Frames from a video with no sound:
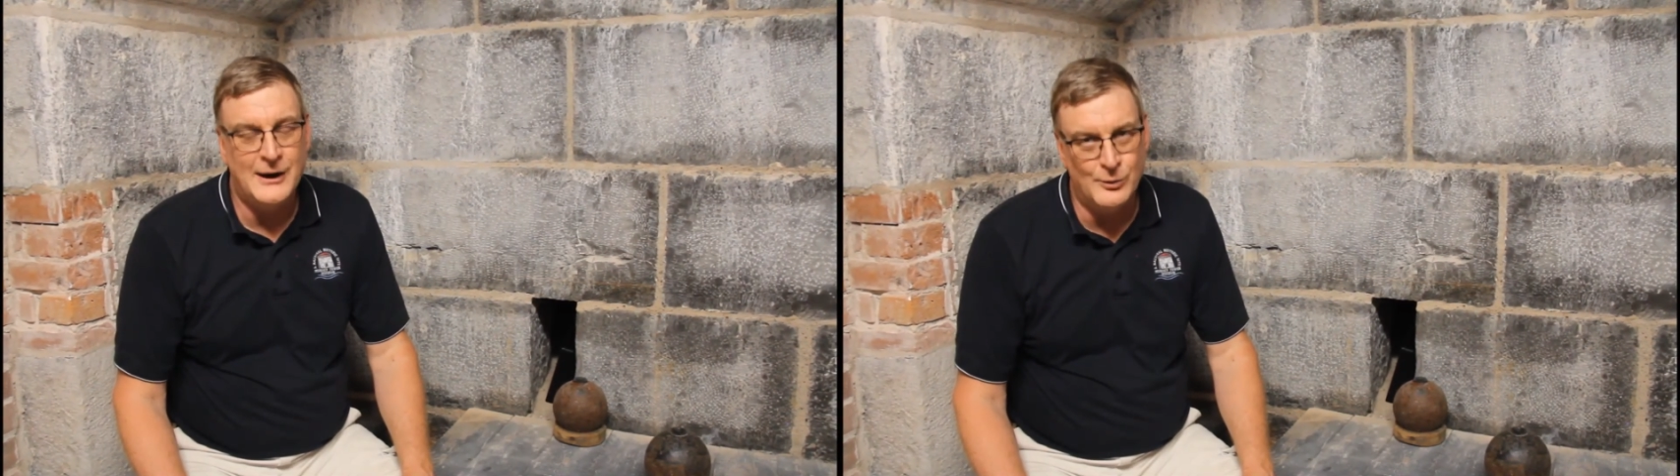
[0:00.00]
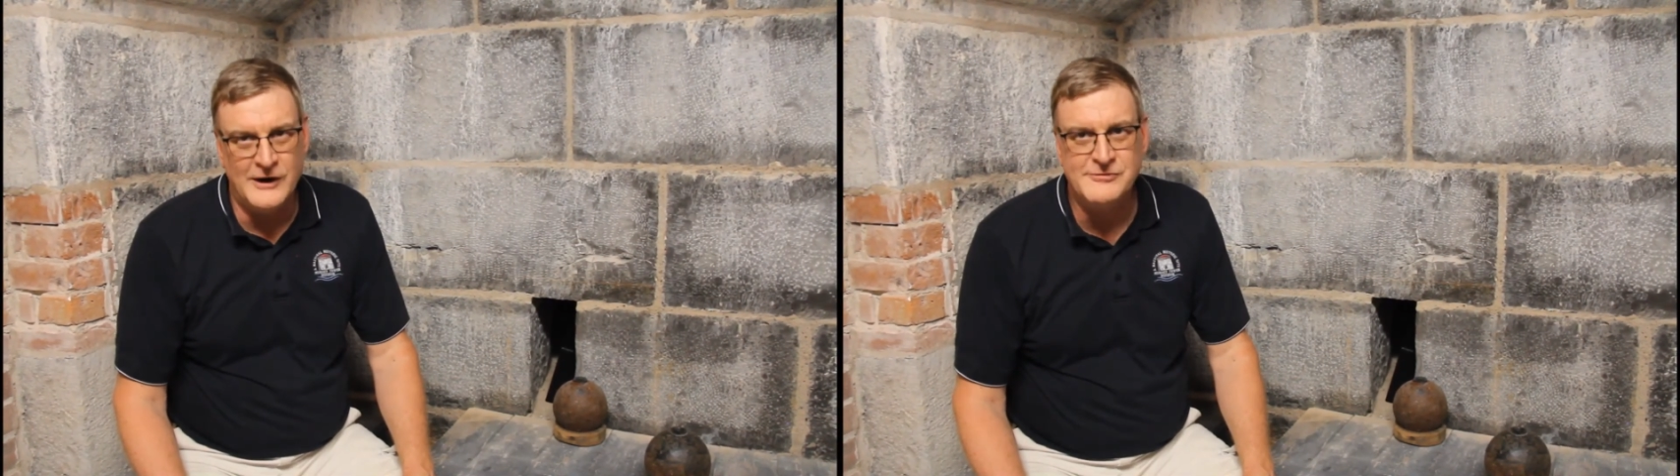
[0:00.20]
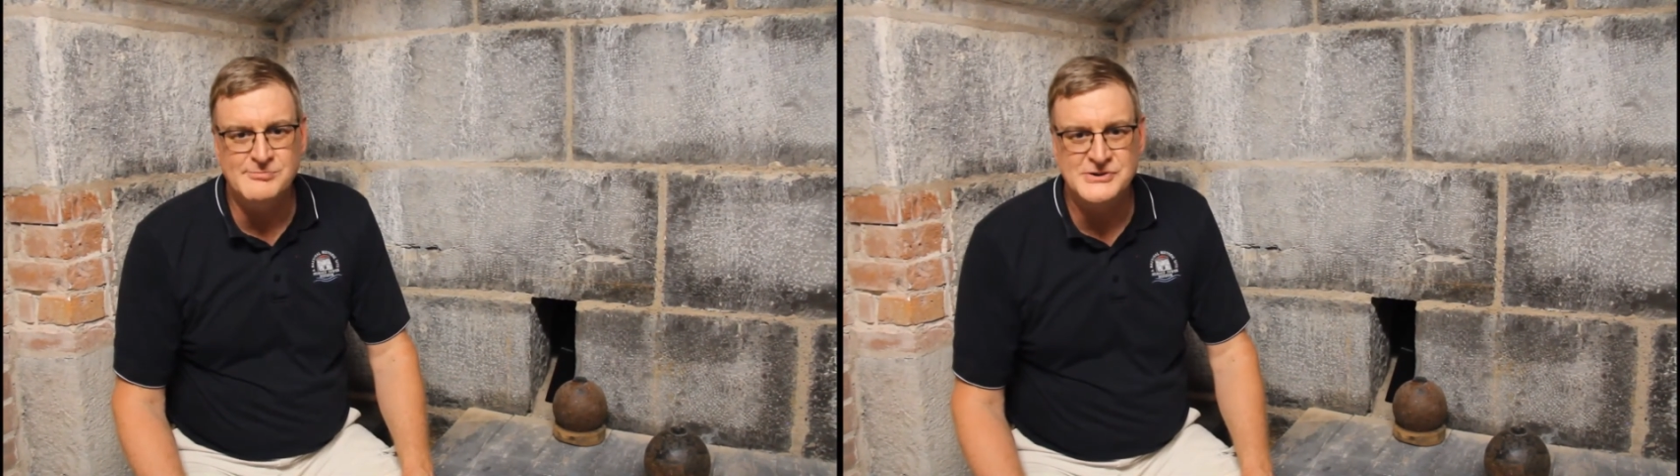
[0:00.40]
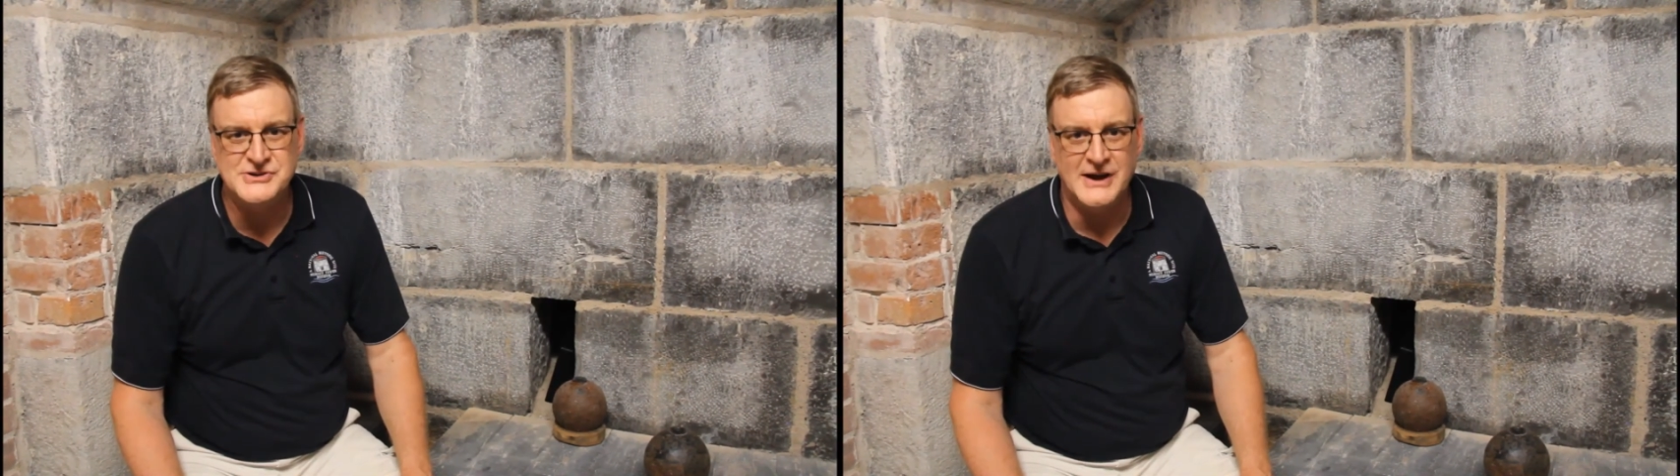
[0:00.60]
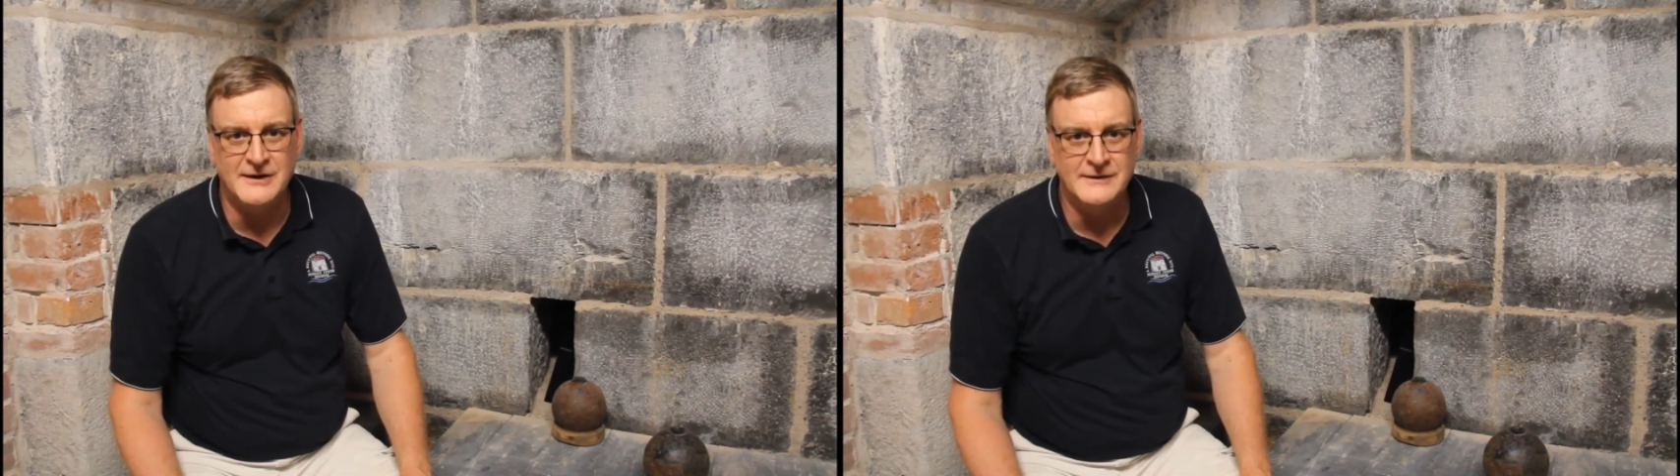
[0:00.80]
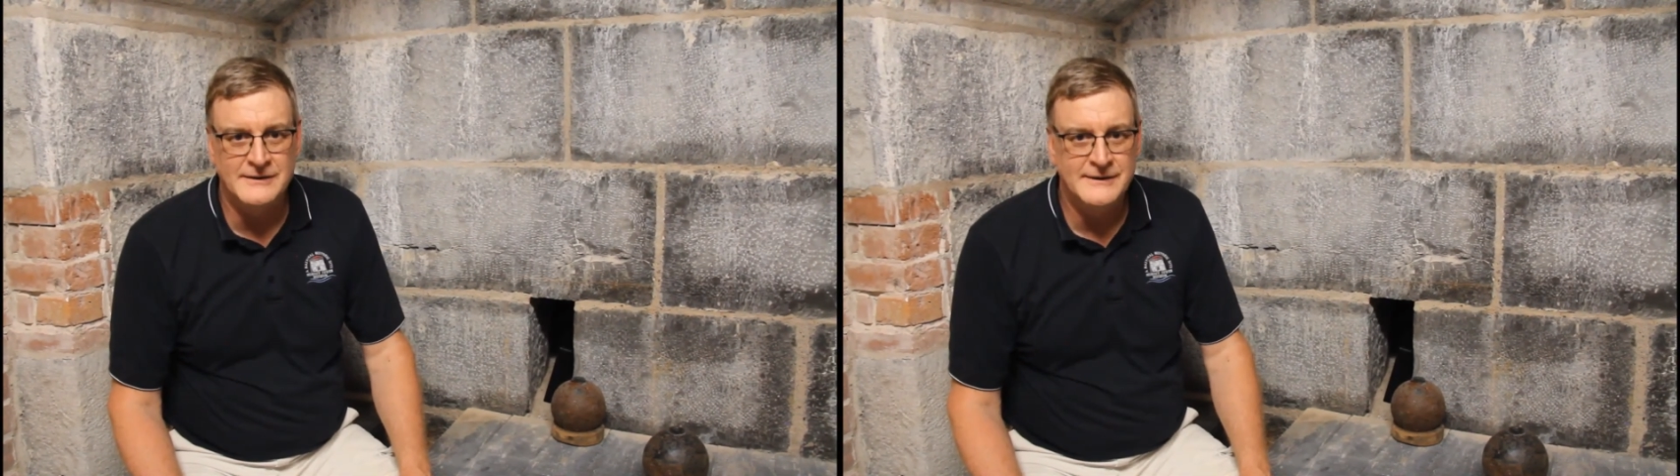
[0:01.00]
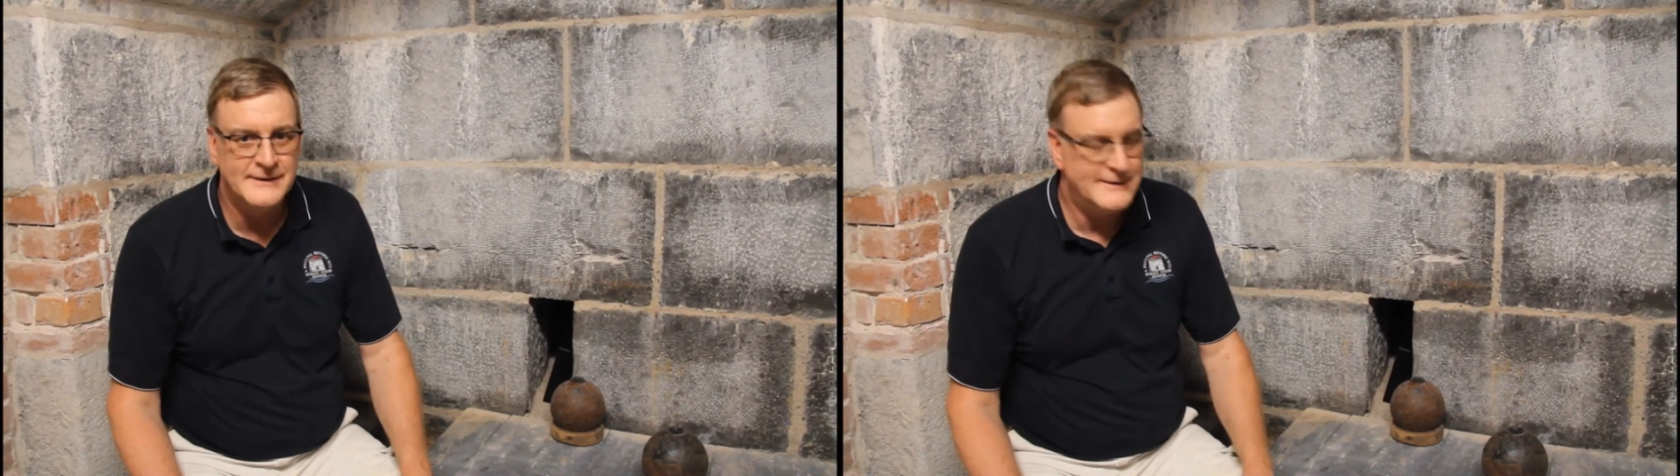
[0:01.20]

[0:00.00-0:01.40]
and wife Michelle.